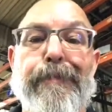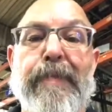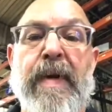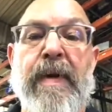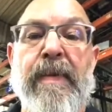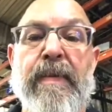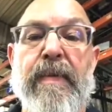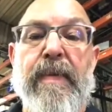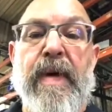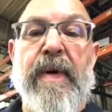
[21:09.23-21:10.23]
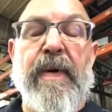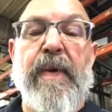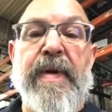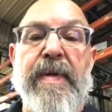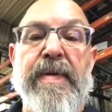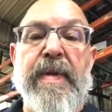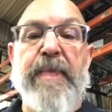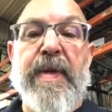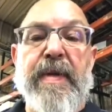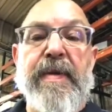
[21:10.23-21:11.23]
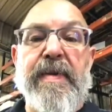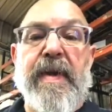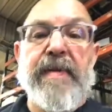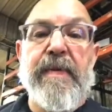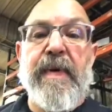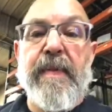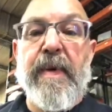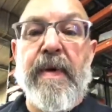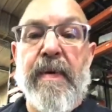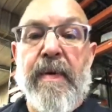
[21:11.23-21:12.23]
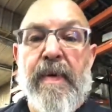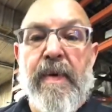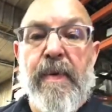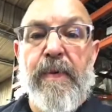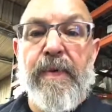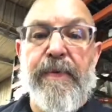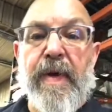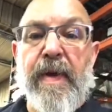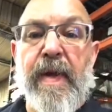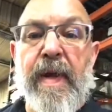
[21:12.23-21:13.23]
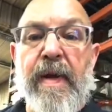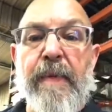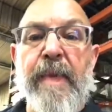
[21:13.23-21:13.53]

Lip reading: I don't know what the subject is next week, but we'll figure that out.